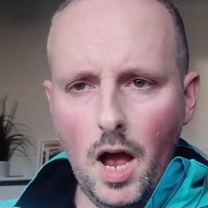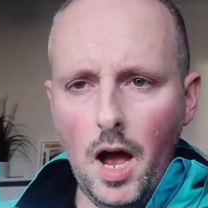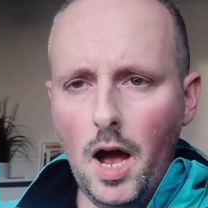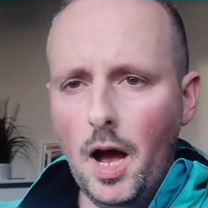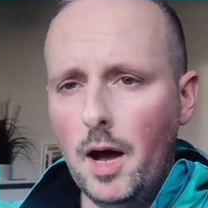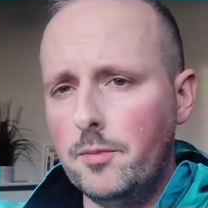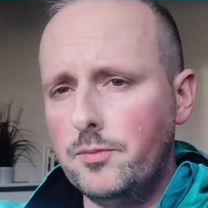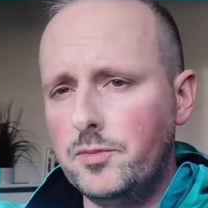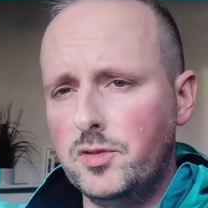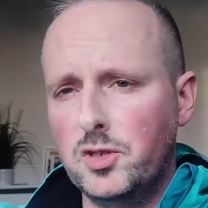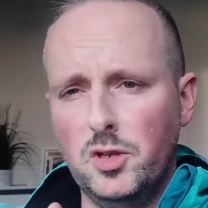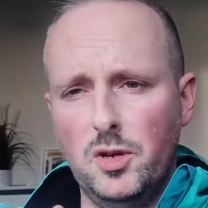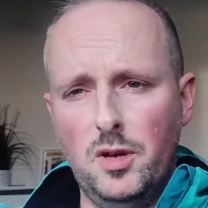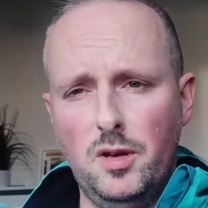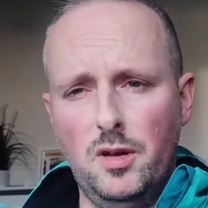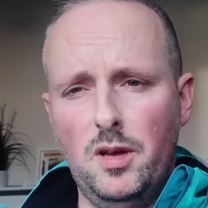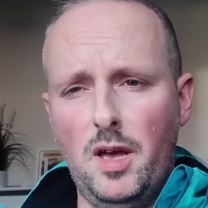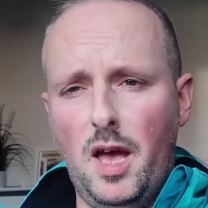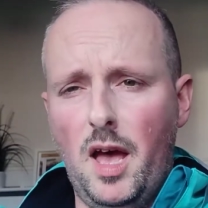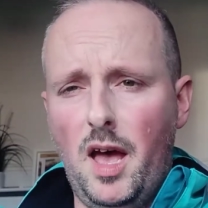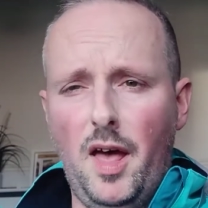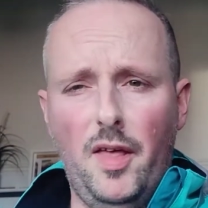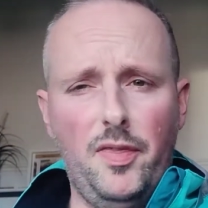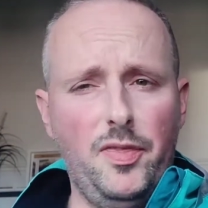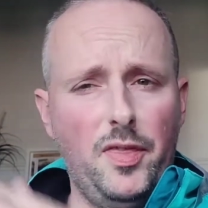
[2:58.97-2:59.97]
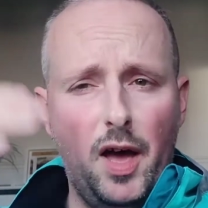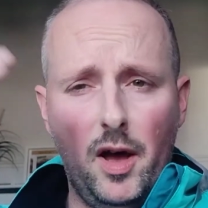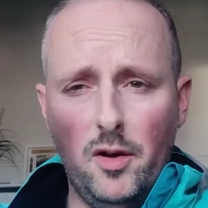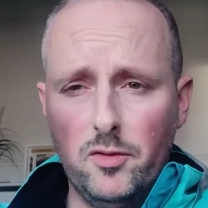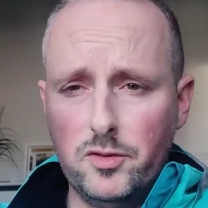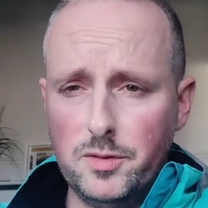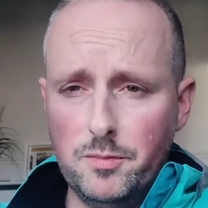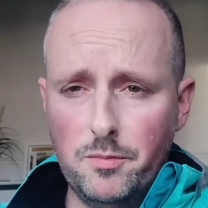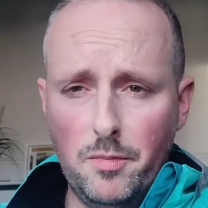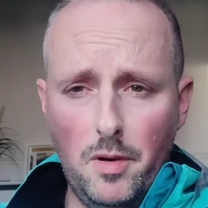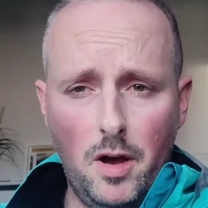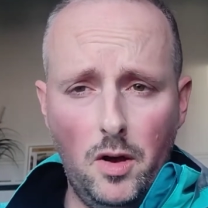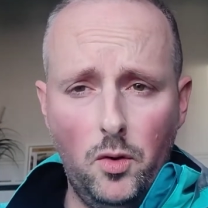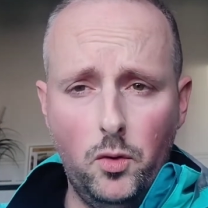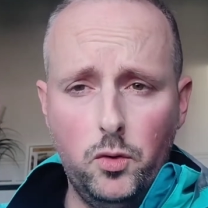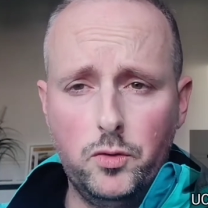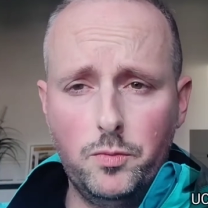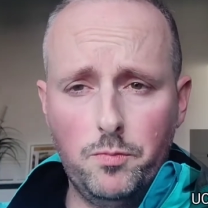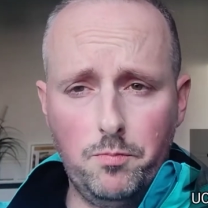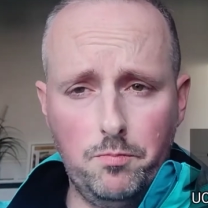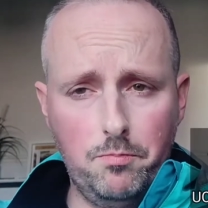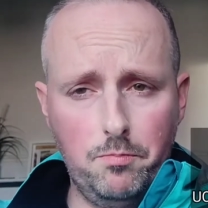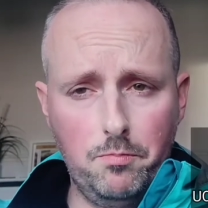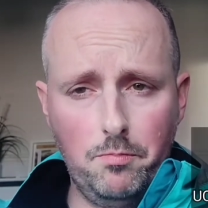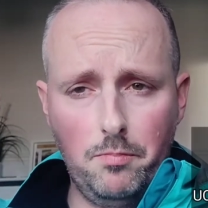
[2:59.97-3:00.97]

up to 1,000 miles